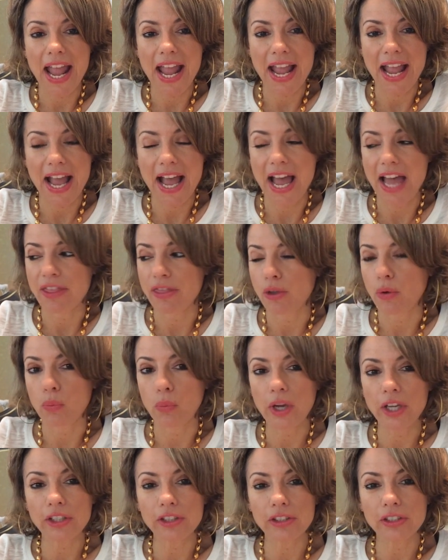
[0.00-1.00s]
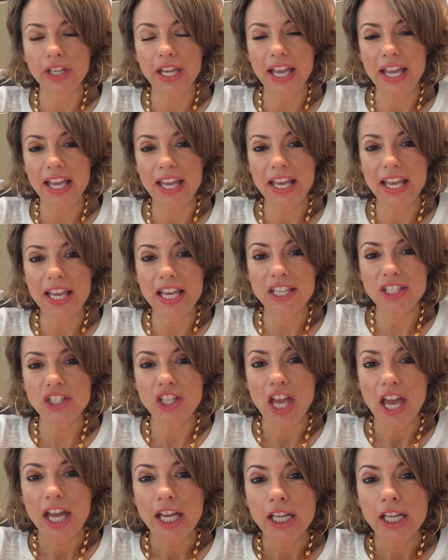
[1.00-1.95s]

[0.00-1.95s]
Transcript: And the winner is